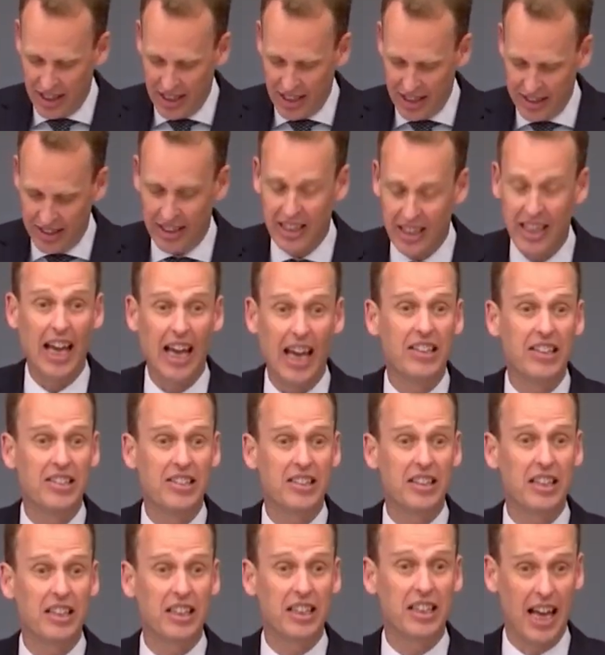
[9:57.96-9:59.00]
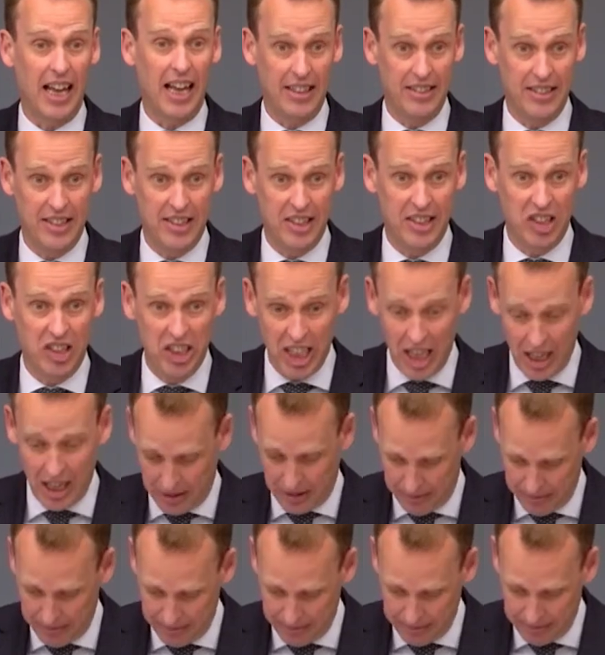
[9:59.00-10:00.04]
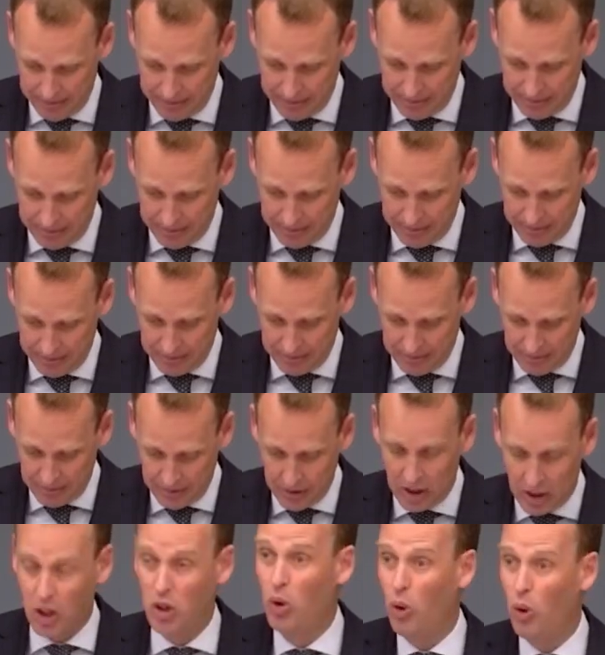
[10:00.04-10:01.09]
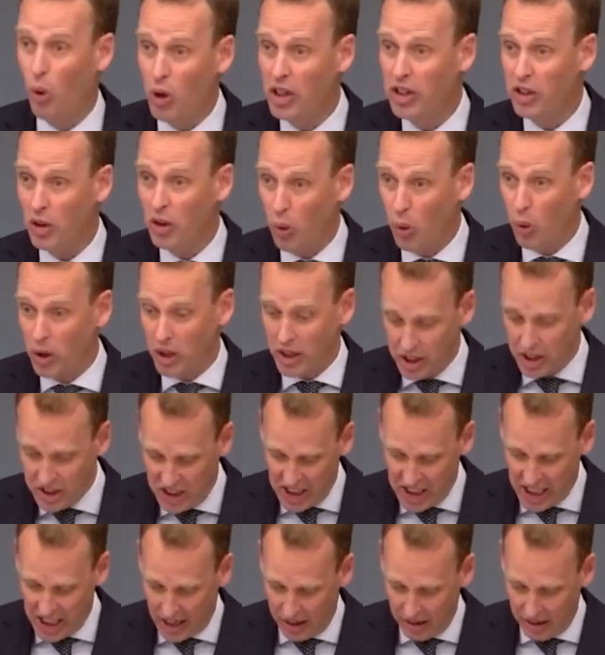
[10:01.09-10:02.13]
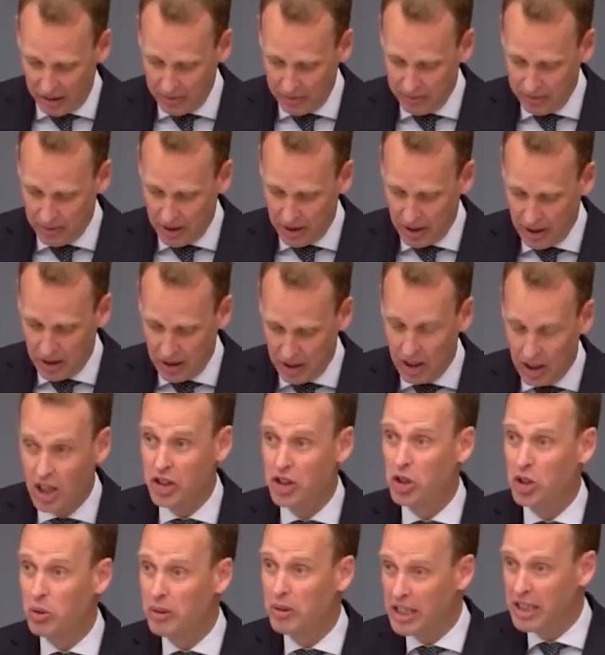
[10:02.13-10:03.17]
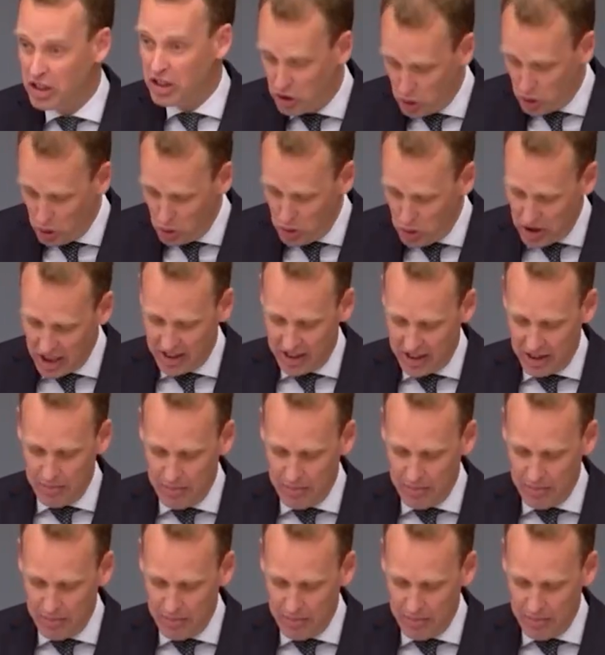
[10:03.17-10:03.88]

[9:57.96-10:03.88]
in the case against Shell. The court ordered Shell to reduce its